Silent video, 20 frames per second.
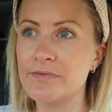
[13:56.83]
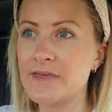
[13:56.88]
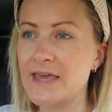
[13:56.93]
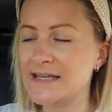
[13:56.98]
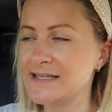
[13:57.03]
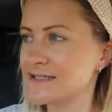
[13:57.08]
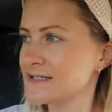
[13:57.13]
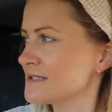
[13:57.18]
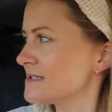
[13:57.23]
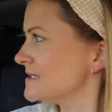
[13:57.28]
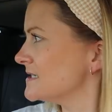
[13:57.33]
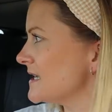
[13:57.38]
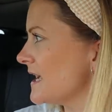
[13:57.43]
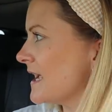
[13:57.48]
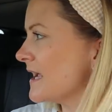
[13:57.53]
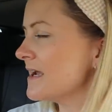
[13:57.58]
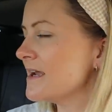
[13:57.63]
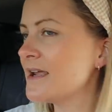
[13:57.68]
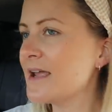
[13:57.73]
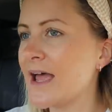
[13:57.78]

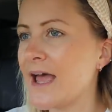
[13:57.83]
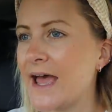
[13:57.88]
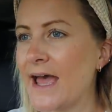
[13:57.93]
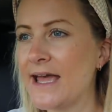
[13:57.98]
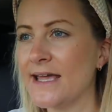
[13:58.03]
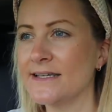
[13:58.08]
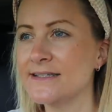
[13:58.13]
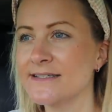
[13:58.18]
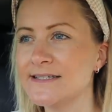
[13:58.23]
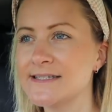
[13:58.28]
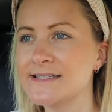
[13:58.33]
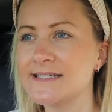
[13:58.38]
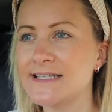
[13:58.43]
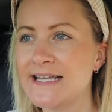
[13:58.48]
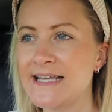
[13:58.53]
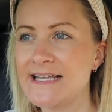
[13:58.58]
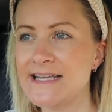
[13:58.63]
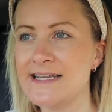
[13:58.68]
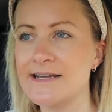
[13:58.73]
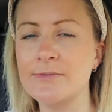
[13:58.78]
yesterday and
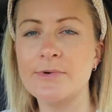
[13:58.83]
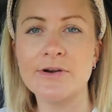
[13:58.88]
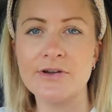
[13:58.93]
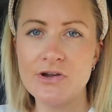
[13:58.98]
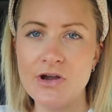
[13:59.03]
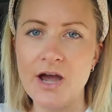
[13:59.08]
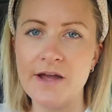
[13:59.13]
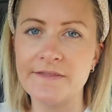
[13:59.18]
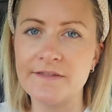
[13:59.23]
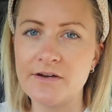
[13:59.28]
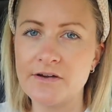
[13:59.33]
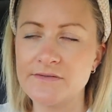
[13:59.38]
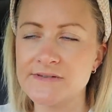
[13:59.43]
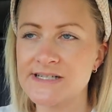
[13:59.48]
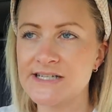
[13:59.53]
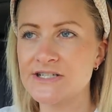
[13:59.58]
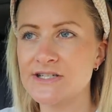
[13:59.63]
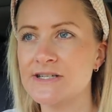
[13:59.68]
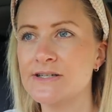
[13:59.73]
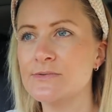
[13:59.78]
you had the
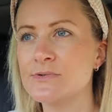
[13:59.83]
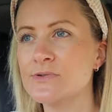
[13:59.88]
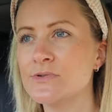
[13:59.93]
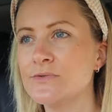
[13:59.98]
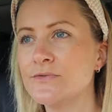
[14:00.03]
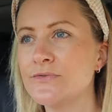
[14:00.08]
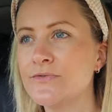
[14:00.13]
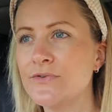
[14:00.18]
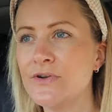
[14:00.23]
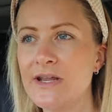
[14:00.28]
conversation that it was all